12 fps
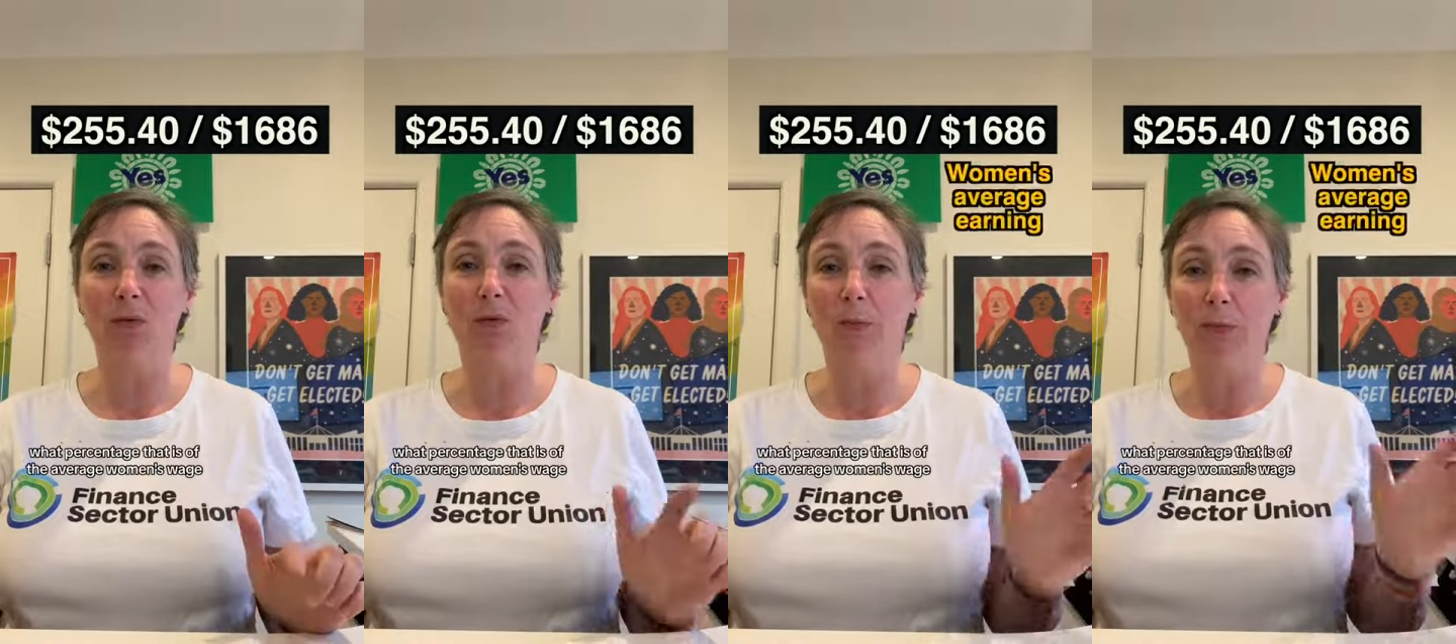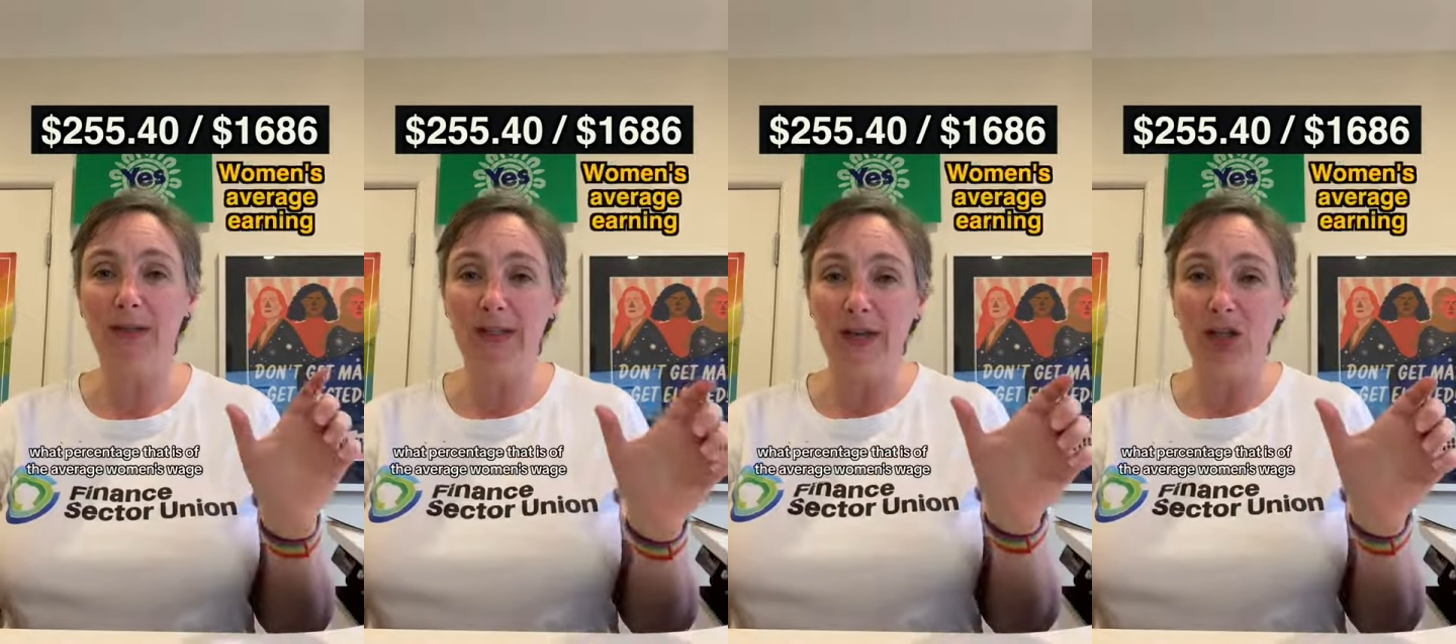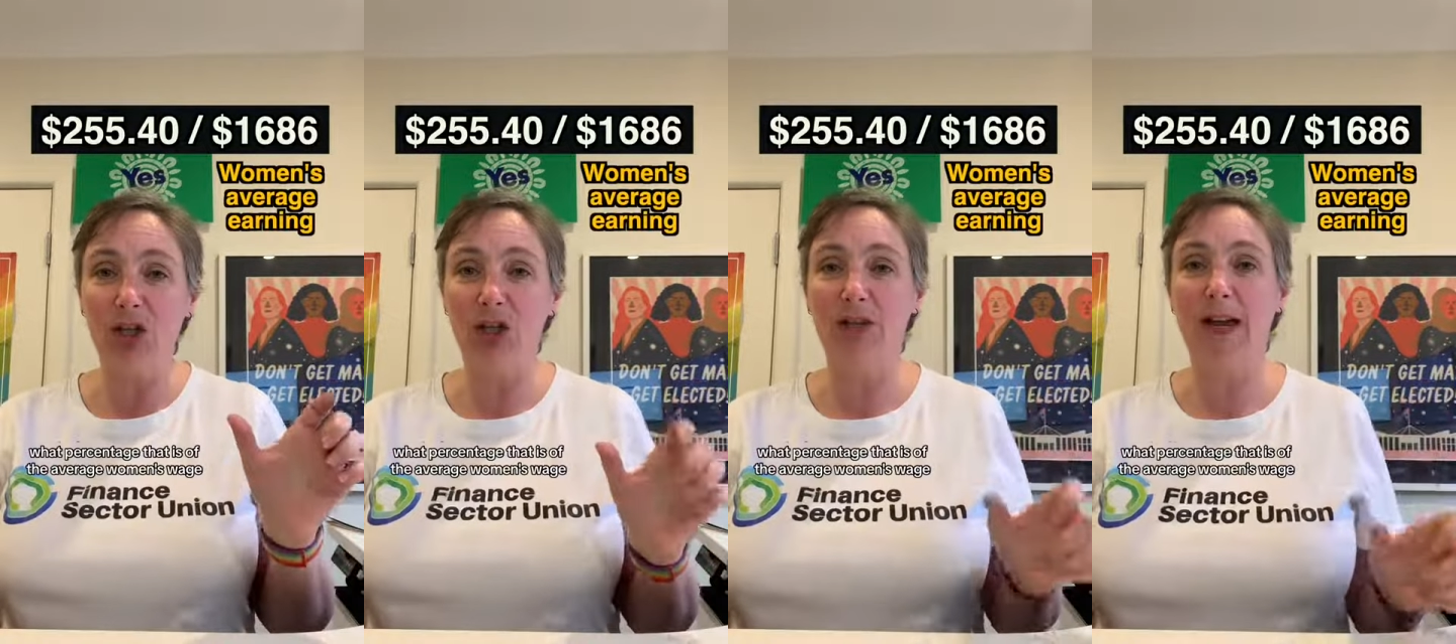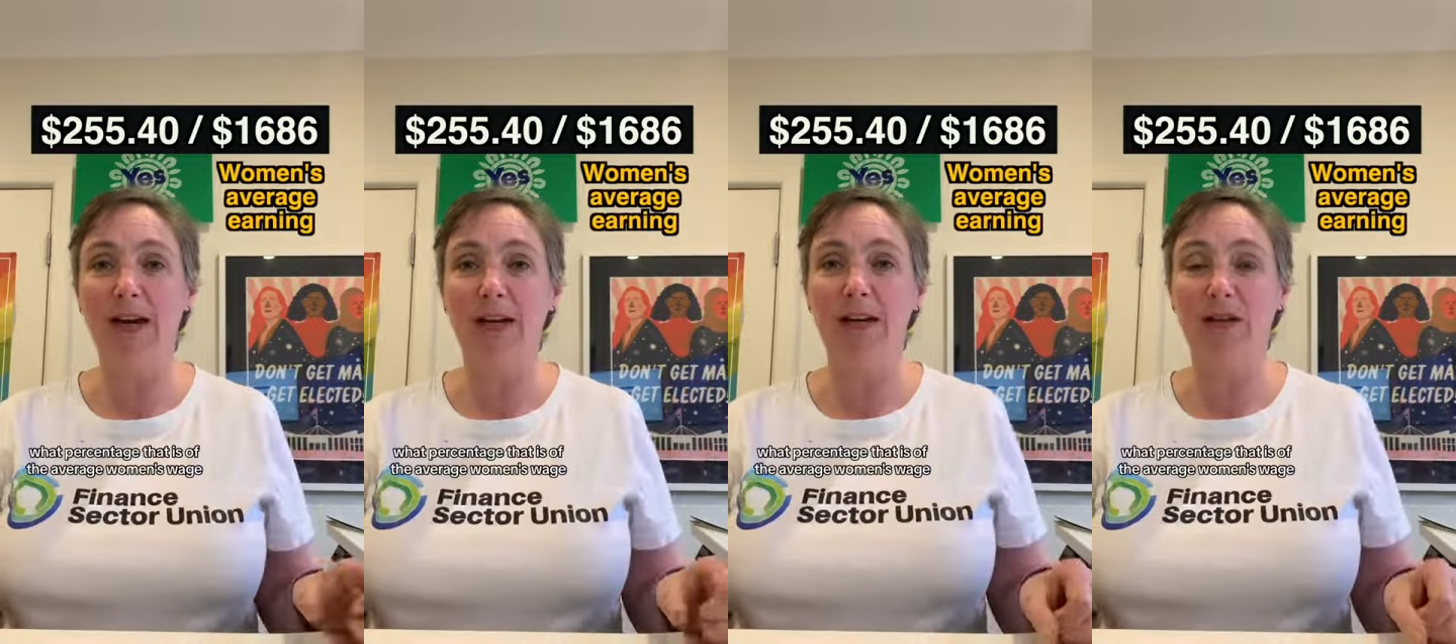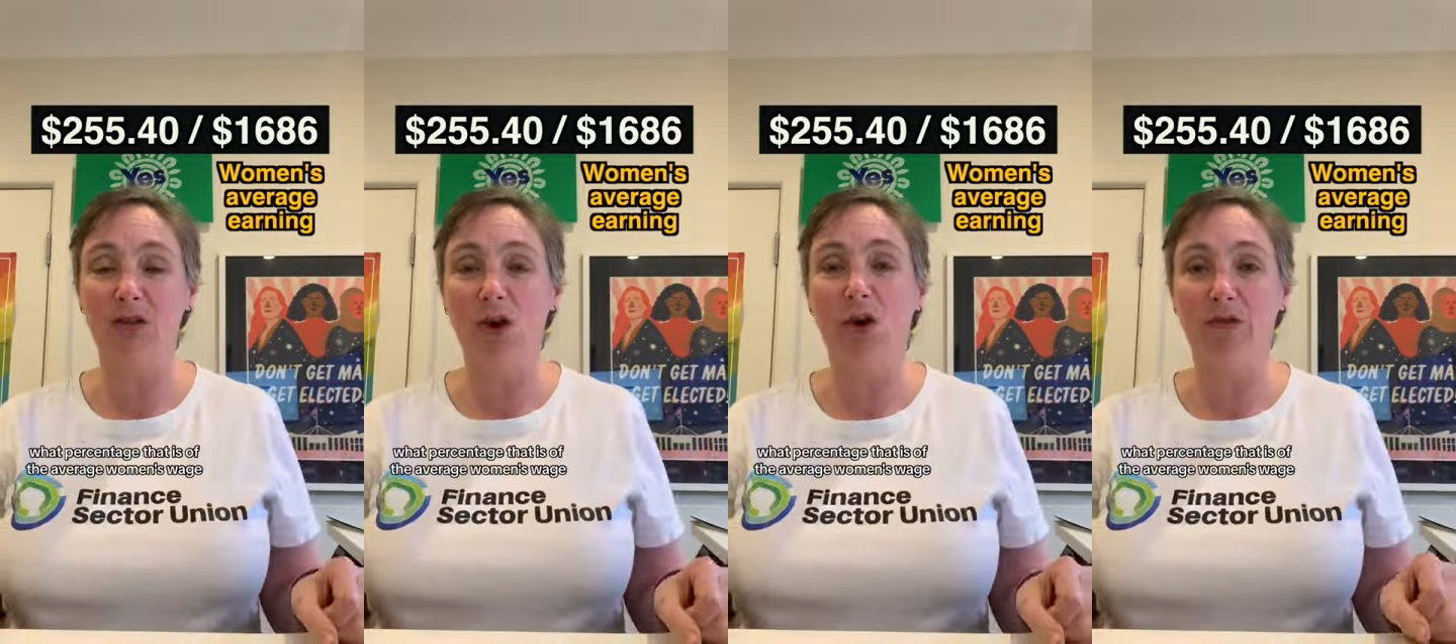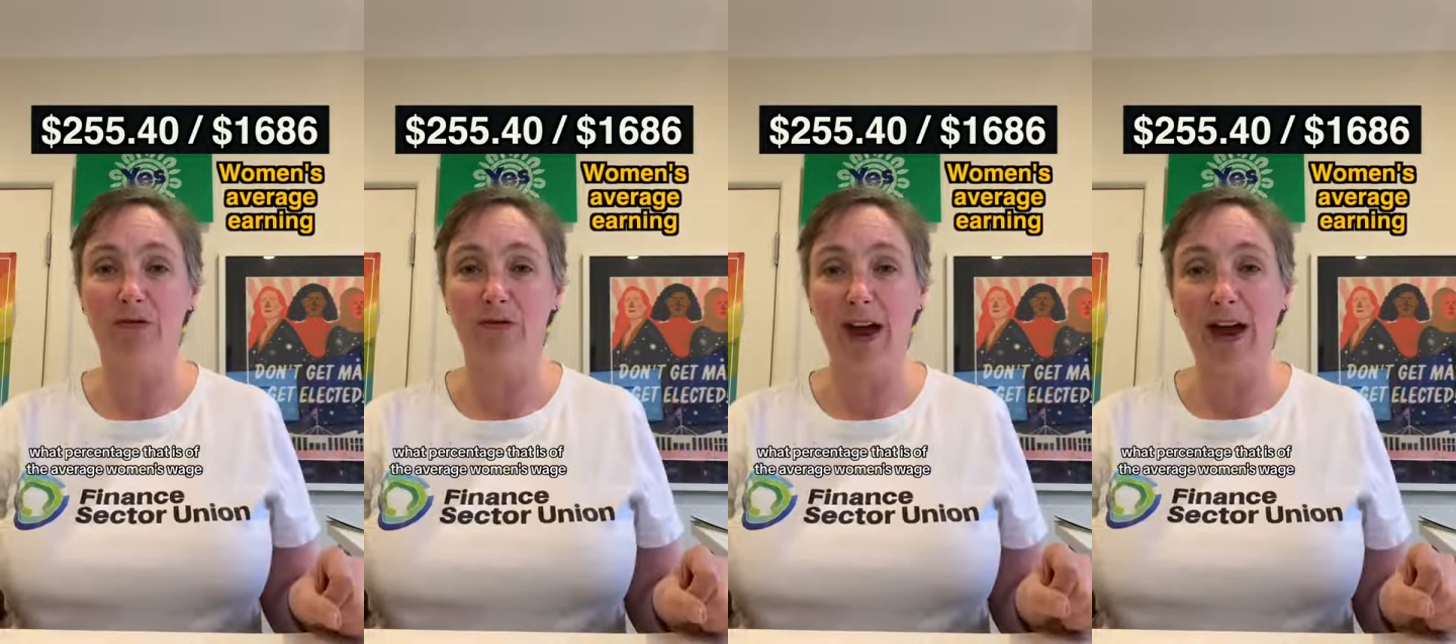what percentage that is
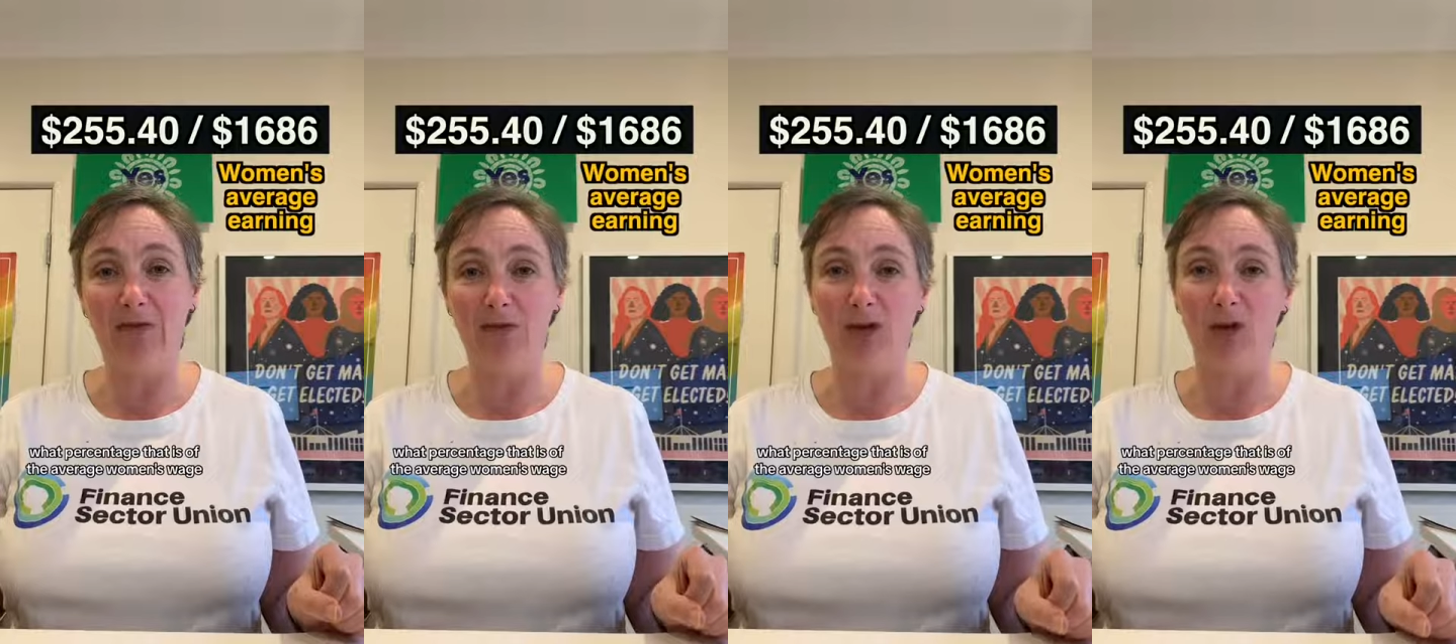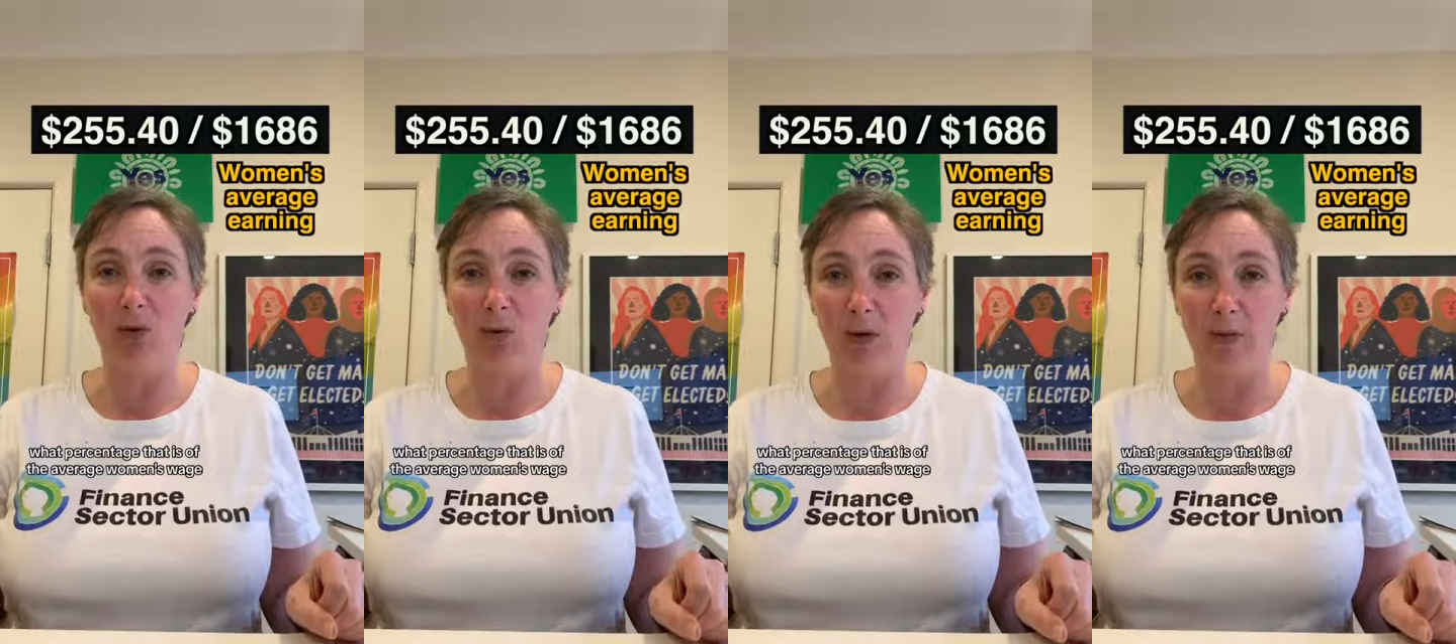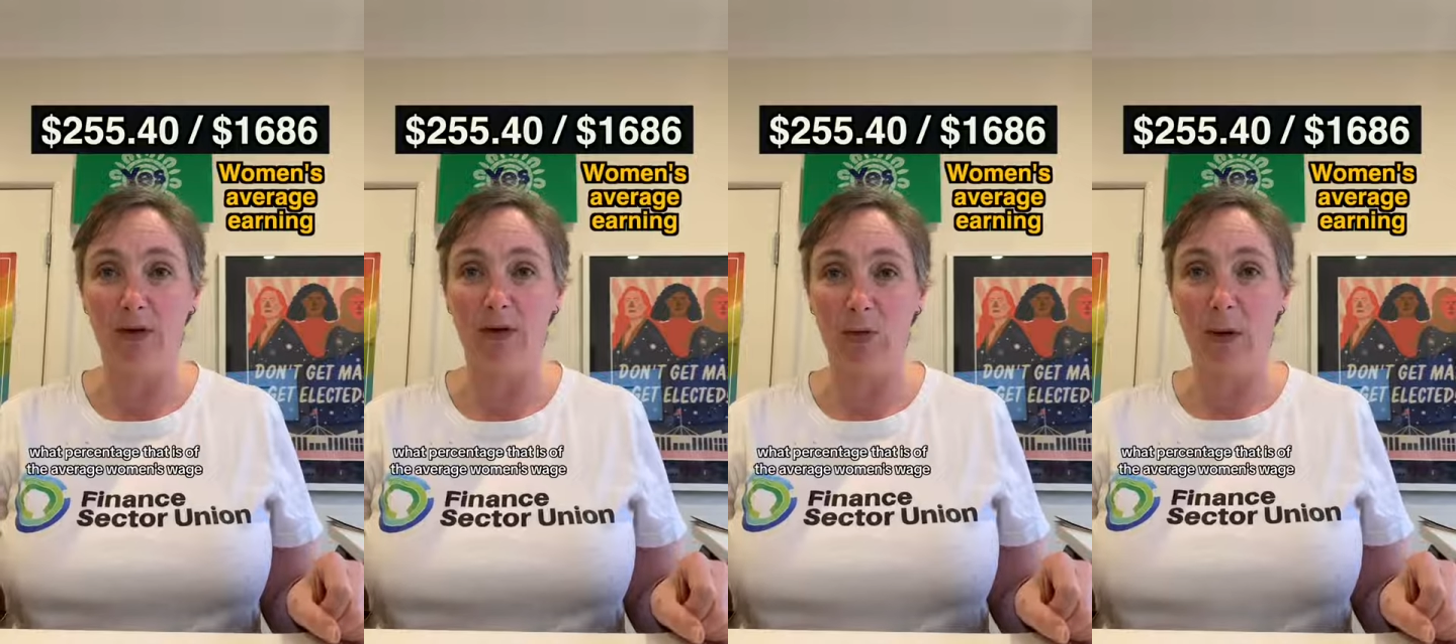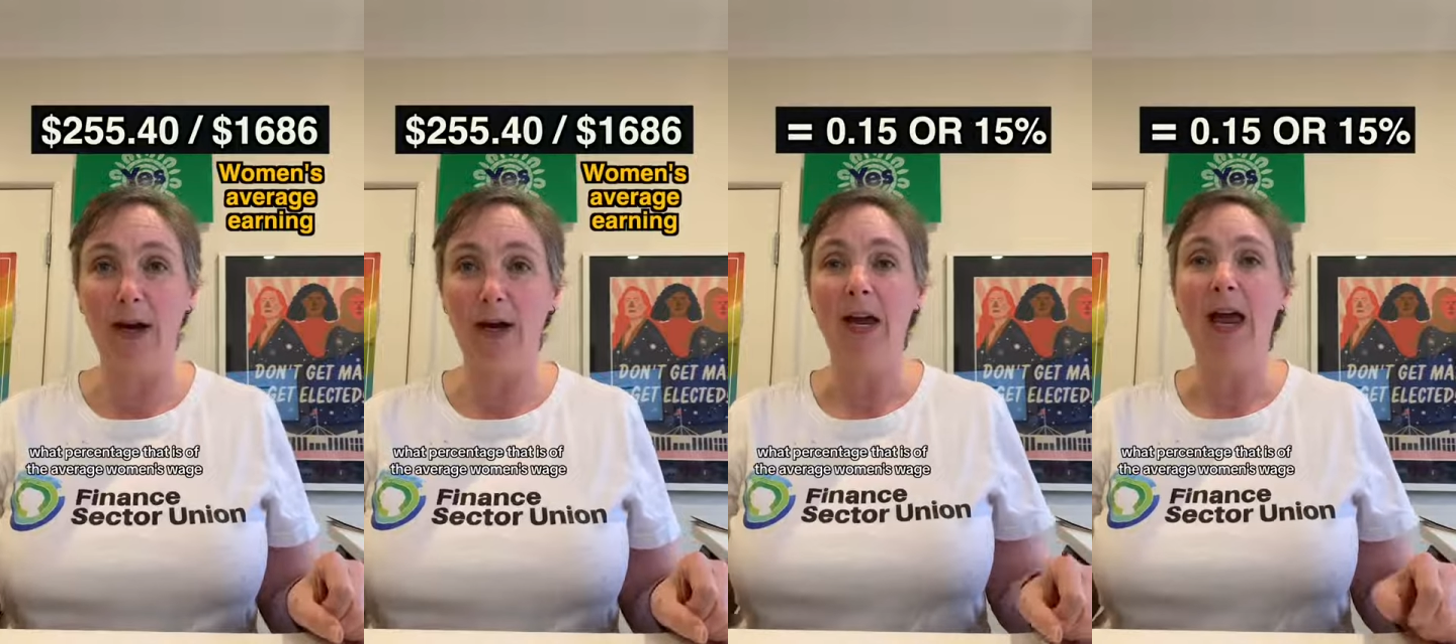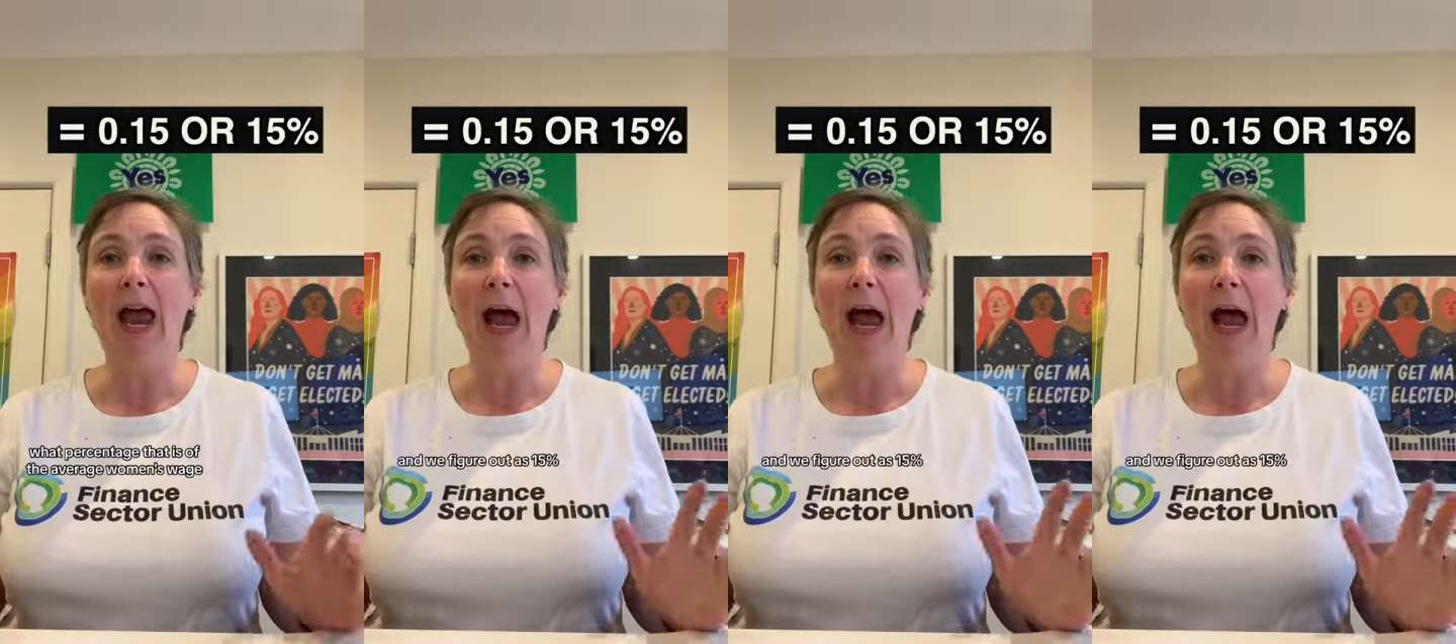of the average woman's wage,